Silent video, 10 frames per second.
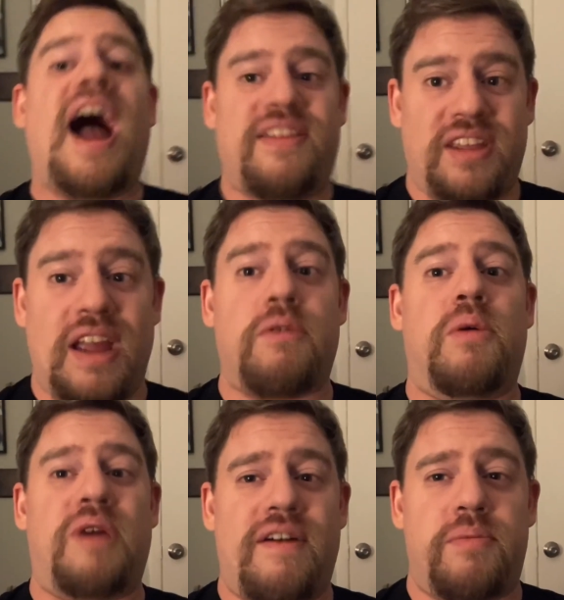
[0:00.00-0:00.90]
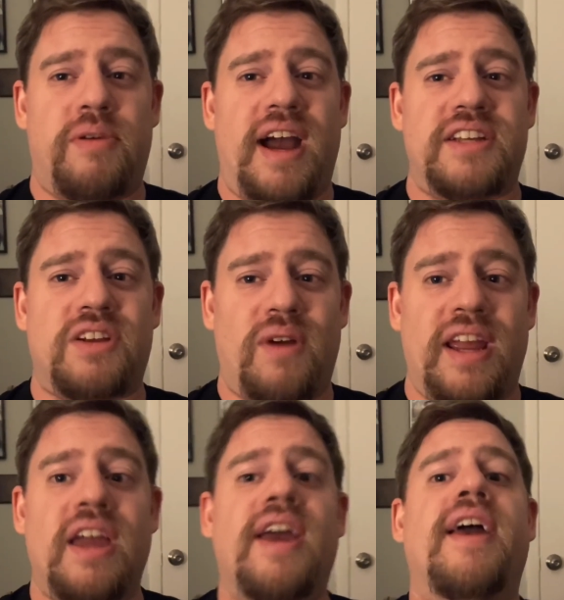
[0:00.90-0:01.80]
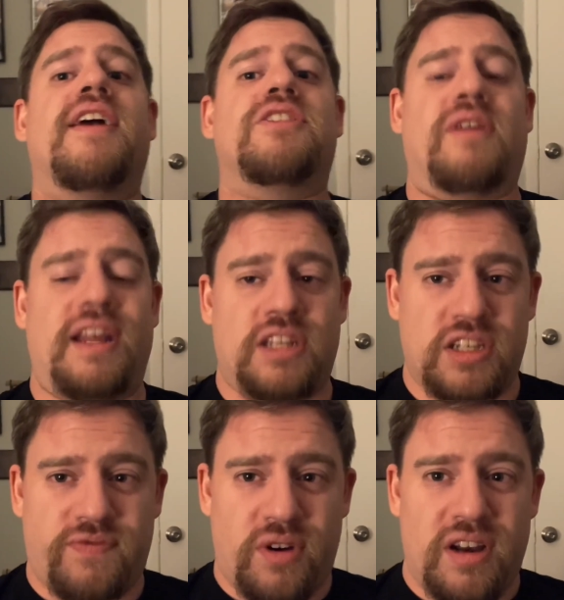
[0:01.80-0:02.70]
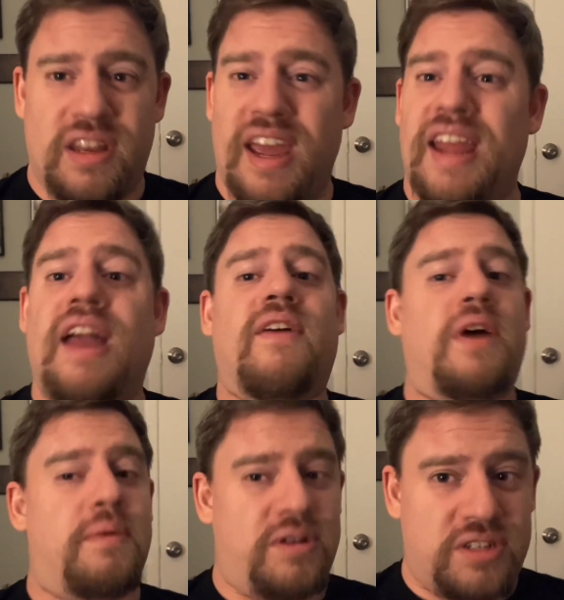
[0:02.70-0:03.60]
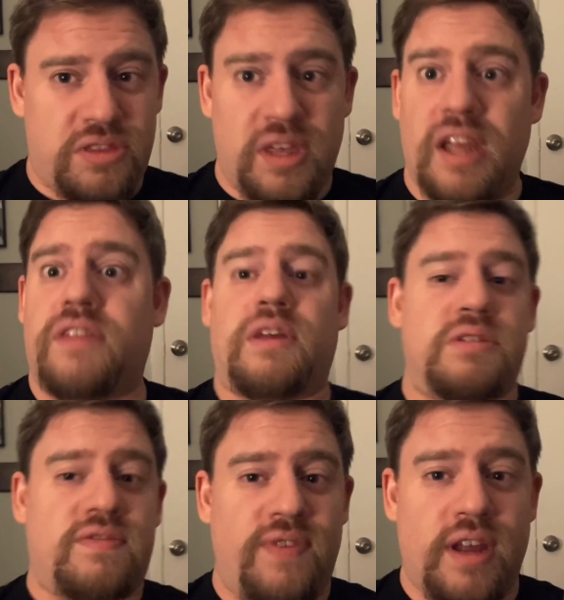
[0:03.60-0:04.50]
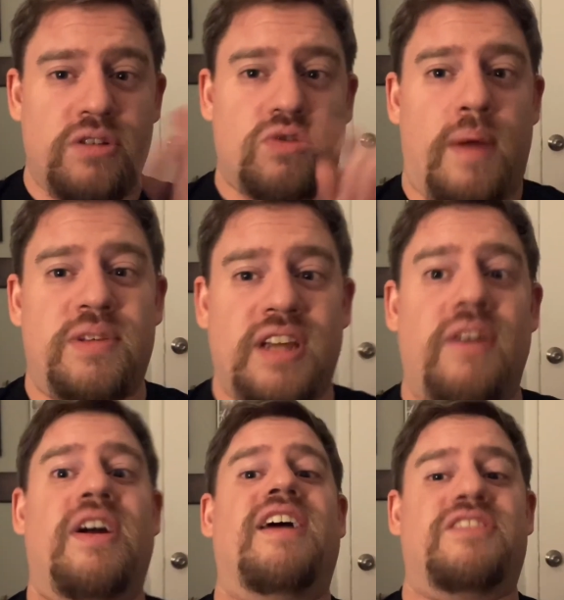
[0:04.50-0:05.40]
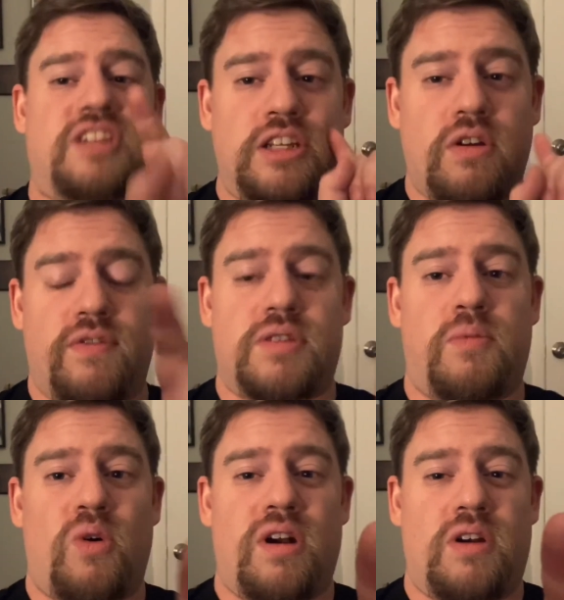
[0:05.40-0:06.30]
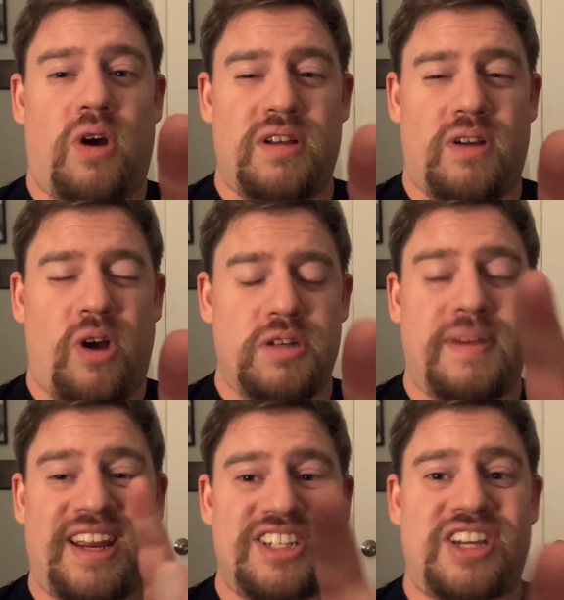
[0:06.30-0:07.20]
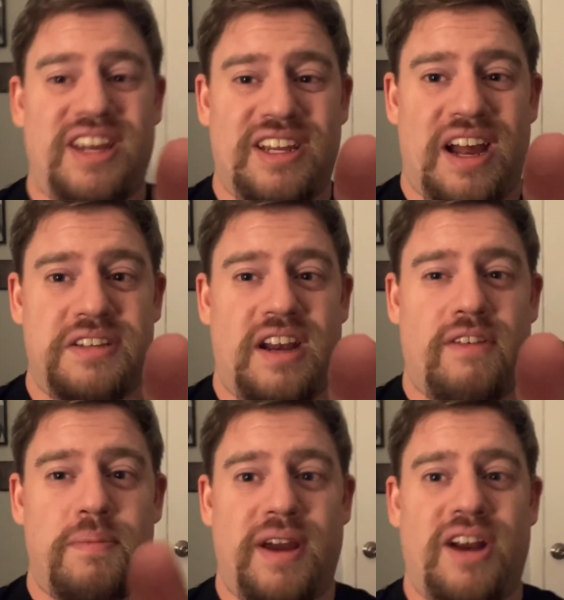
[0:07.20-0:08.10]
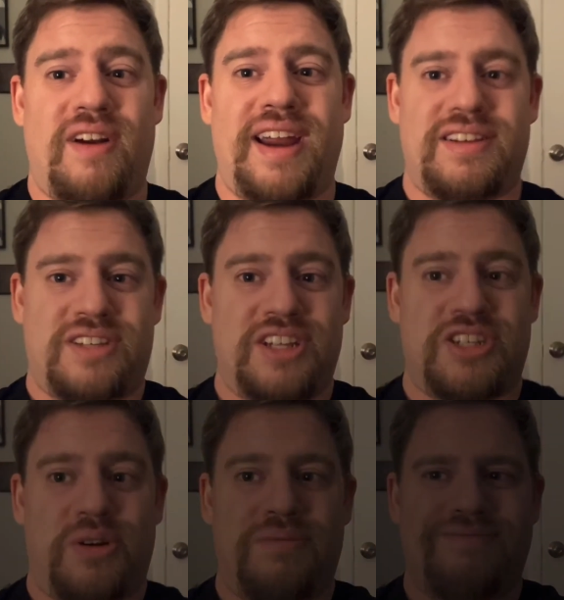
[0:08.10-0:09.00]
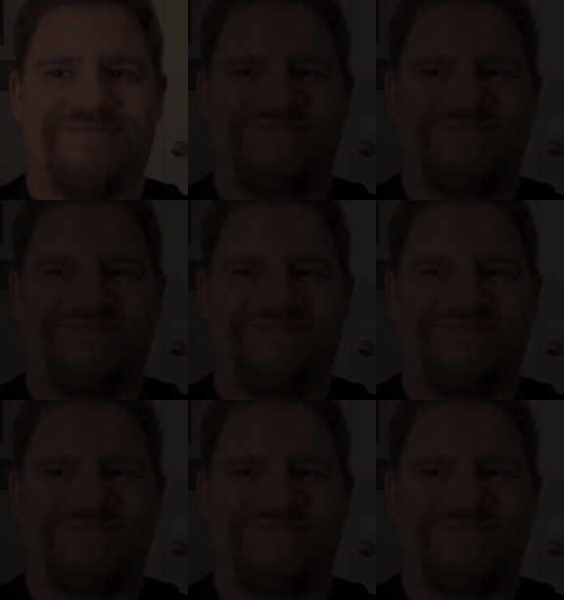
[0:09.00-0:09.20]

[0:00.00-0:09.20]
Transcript: I think everyone will have a blast. All right. So that does it for today. What me know what you think. Thumbs up video, subscribe to my channel. Stay tuned for some more awesome and exciting content, everybody. All right. See you soon.